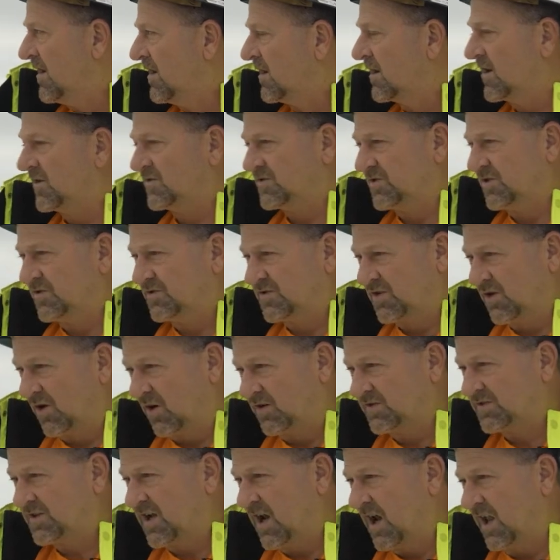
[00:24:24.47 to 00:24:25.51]
Because usually our
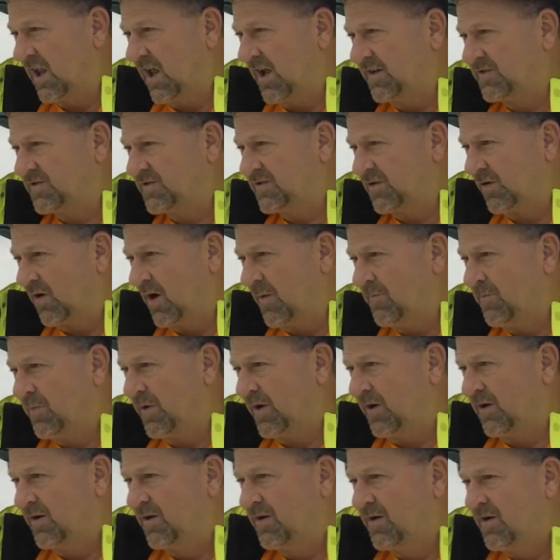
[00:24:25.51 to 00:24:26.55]
skylights are up
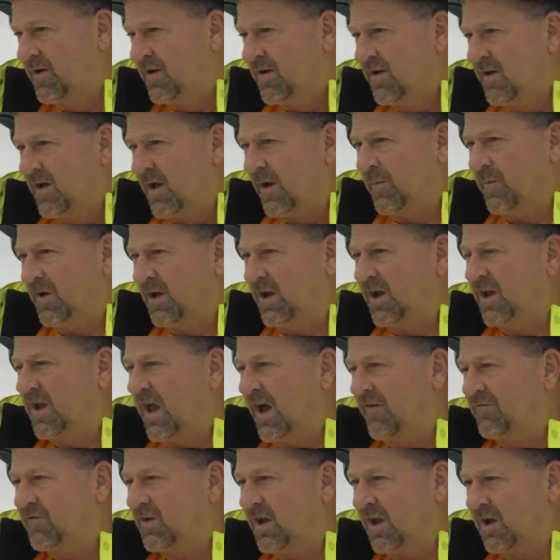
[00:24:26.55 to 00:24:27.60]
here. I mean, it'd
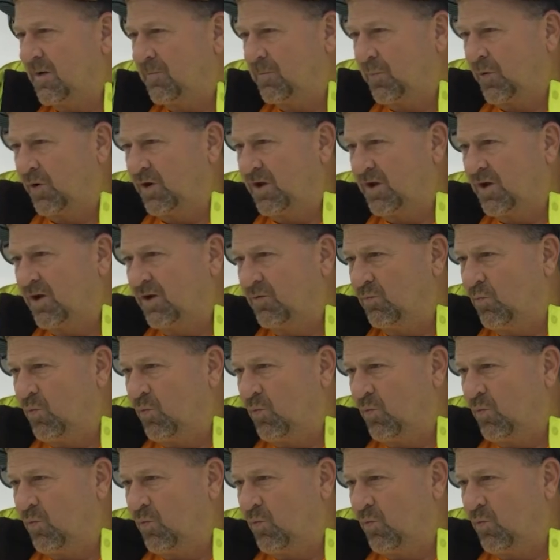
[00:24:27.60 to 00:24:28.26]
have to take a pretty good